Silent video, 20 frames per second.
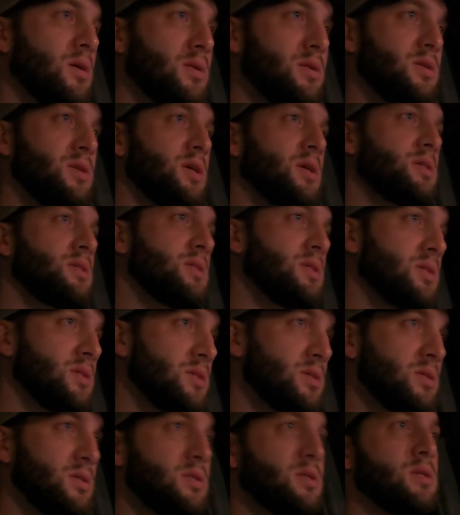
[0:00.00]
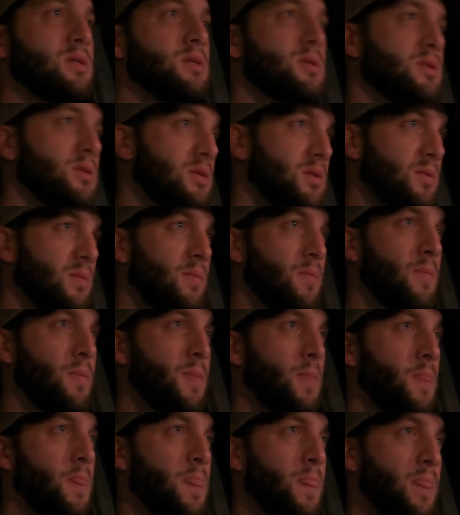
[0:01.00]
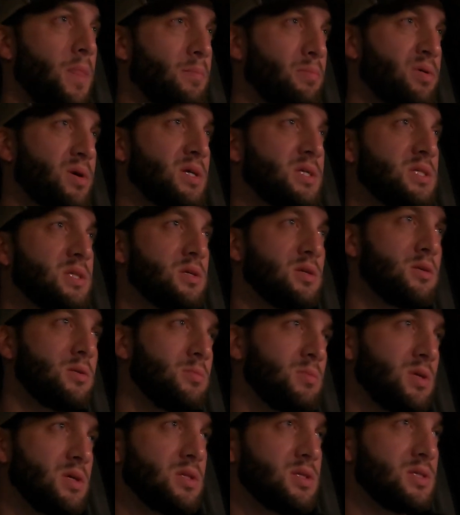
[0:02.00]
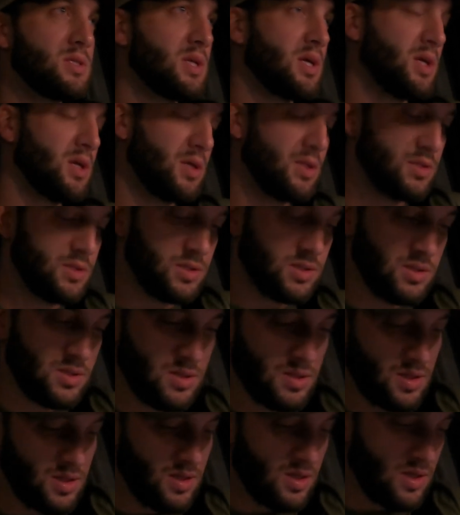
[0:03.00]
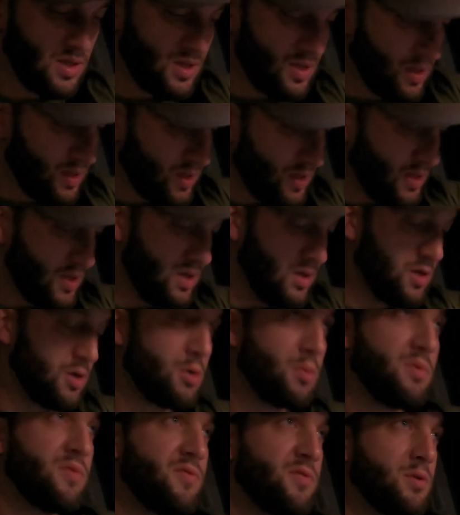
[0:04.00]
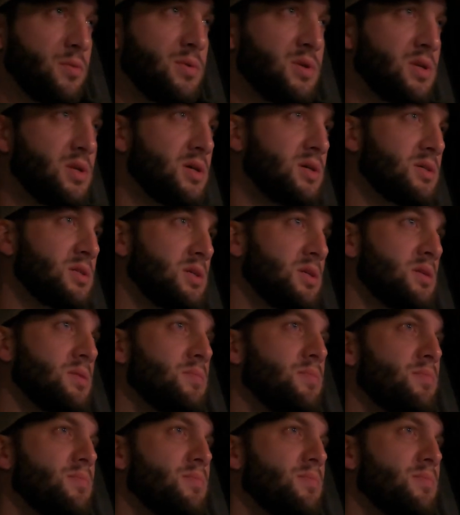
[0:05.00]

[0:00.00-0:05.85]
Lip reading: Dustin, and Preston gonna be in the stands, and Nick will be filming Dustin,